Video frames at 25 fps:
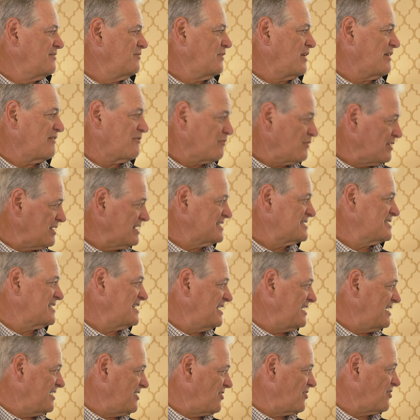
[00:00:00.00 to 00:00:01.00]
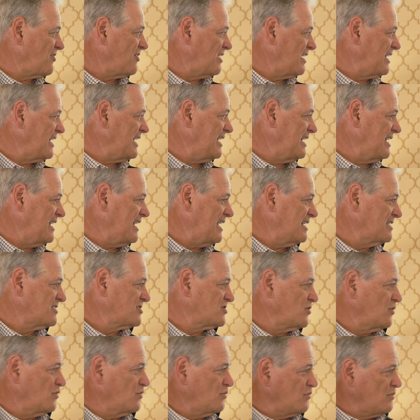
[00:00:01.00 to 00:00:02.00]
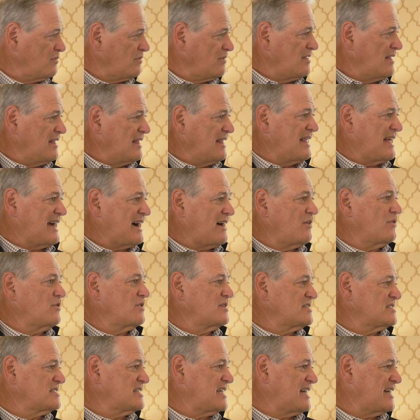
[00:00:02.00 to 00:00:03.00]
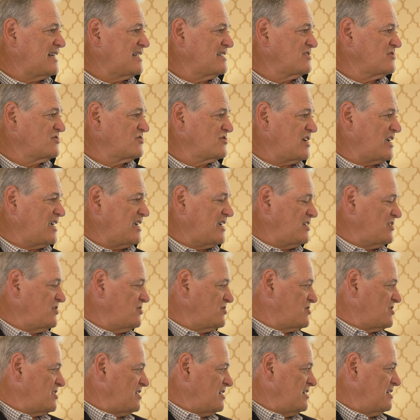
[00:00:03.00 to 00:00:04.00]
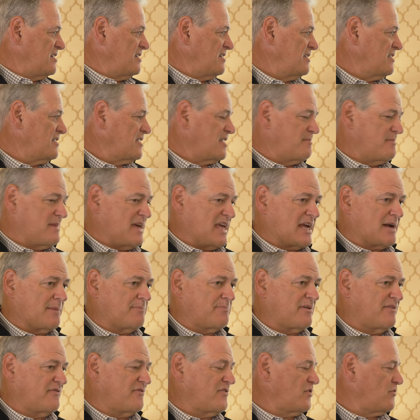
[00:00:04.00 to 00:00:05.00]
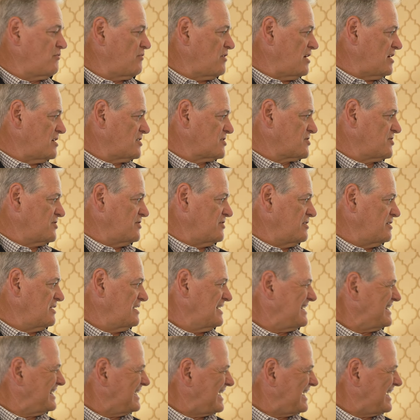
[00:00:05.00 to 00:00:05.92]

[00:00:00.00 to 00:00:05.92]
really seen it in our league yet. So how does that change the makeup of your roster?